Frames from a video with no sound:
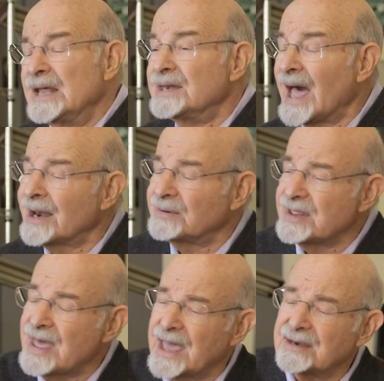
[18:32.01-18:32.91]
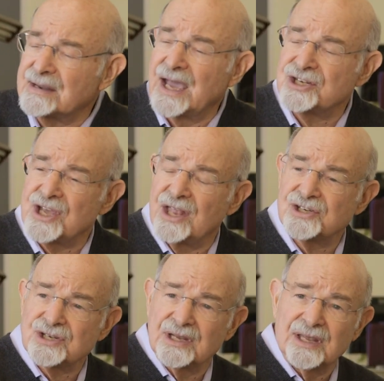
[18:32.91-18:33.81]
Not only that, I
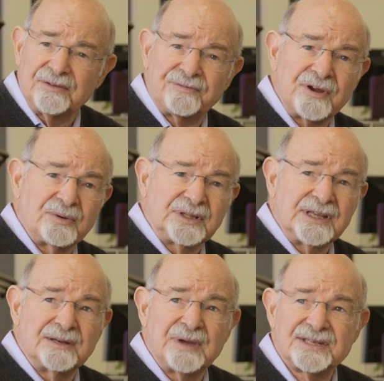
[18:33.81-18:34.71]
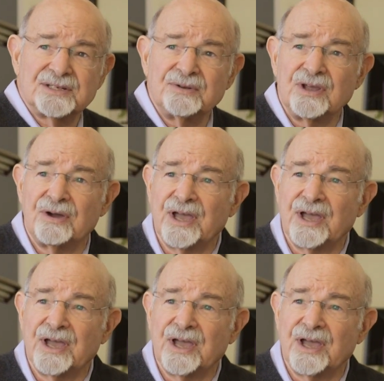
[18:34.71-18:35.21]
change frequently in my studio,